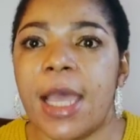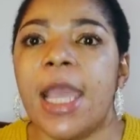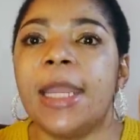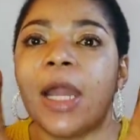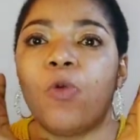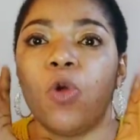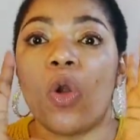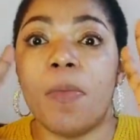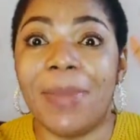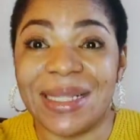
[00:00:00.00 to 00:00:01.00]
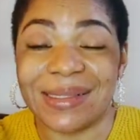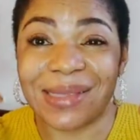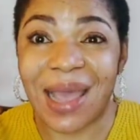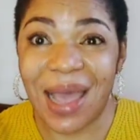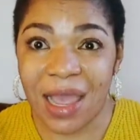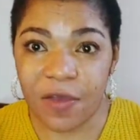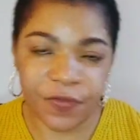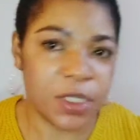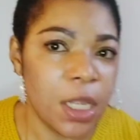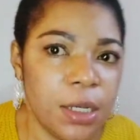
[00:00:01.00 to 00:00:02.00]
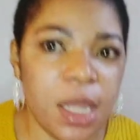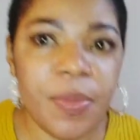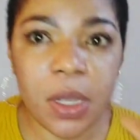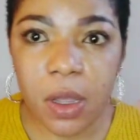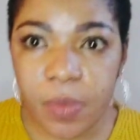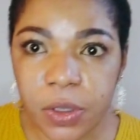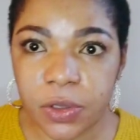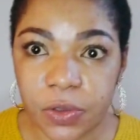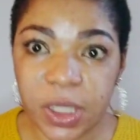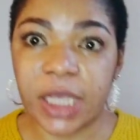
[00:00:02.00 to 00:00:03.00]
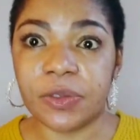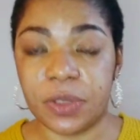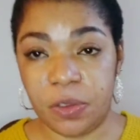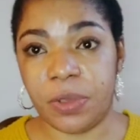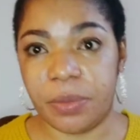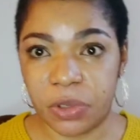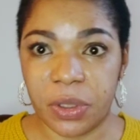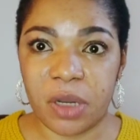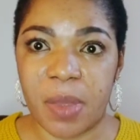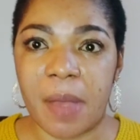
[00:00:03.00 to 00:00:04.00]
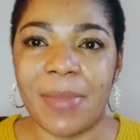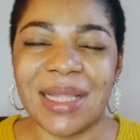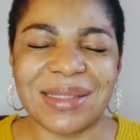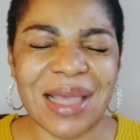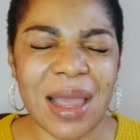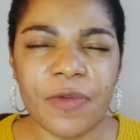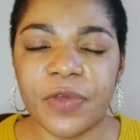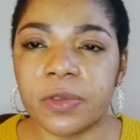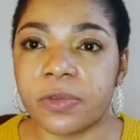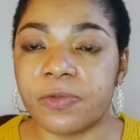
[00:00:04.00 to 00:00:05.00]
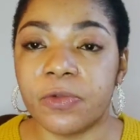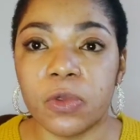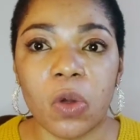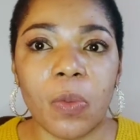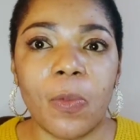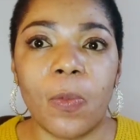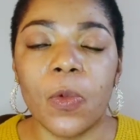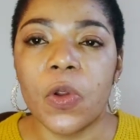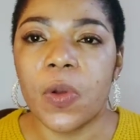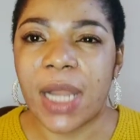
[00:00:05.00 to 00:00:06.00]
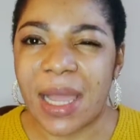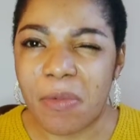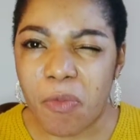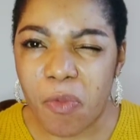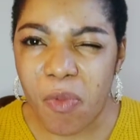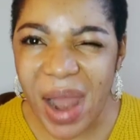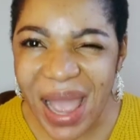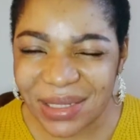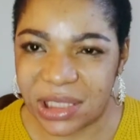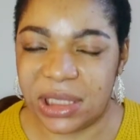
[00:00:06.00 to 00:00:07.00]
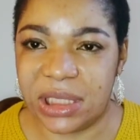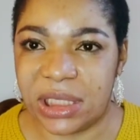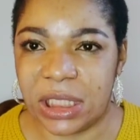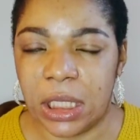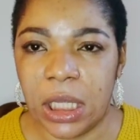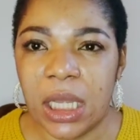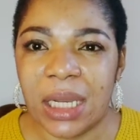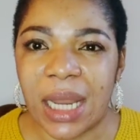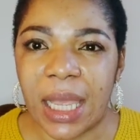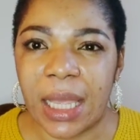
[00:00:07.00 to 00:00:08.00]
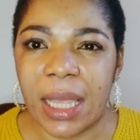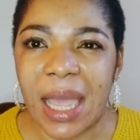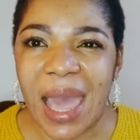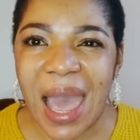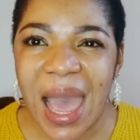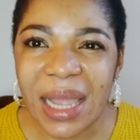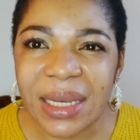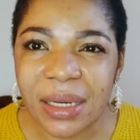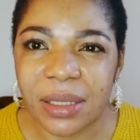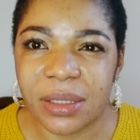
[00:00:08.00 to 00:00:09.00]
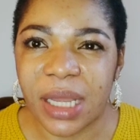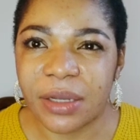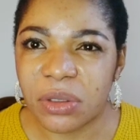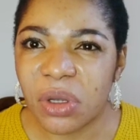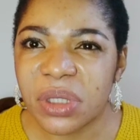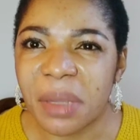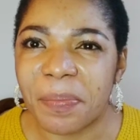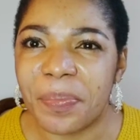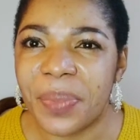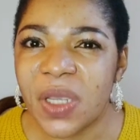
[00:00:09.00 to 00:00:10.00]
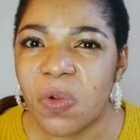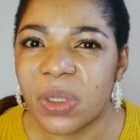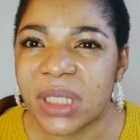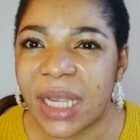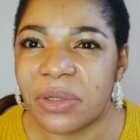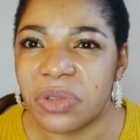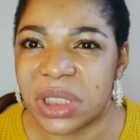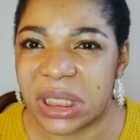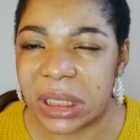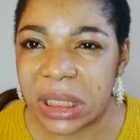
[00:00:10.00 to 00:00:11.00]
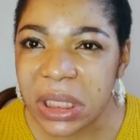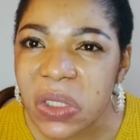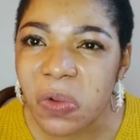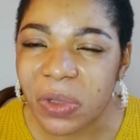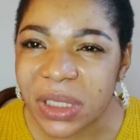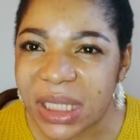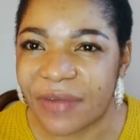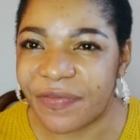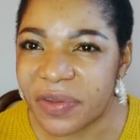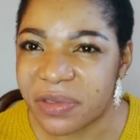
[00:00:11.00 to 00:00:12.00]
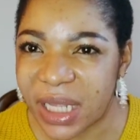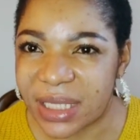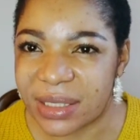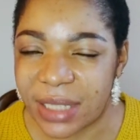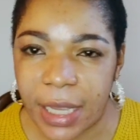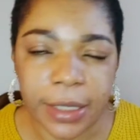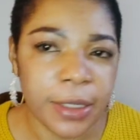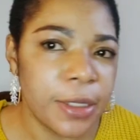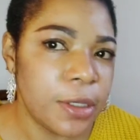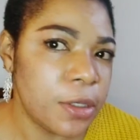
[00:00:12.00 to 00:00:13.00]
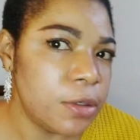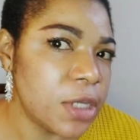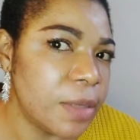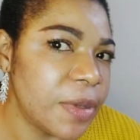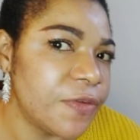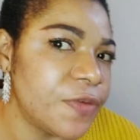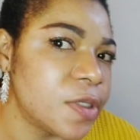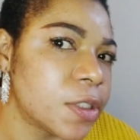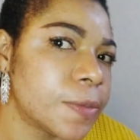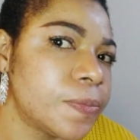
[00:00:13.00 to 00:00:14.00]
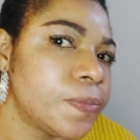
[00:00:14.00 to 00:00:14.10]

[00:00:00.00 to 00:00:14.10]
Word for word: and i woke up my entire face let me come close so you guys to see what i'm talking about my entire face was full of like rashes like acne like not the big ones like those little ones that feels like sand look at my face